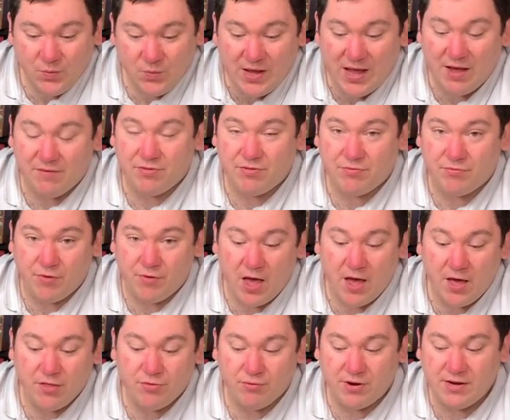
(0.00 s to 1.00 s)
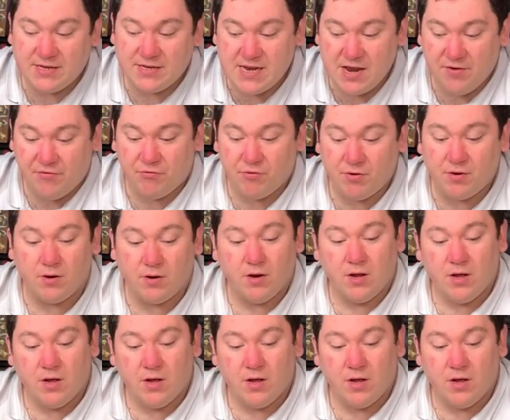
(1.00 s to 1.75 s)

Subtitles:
we have three different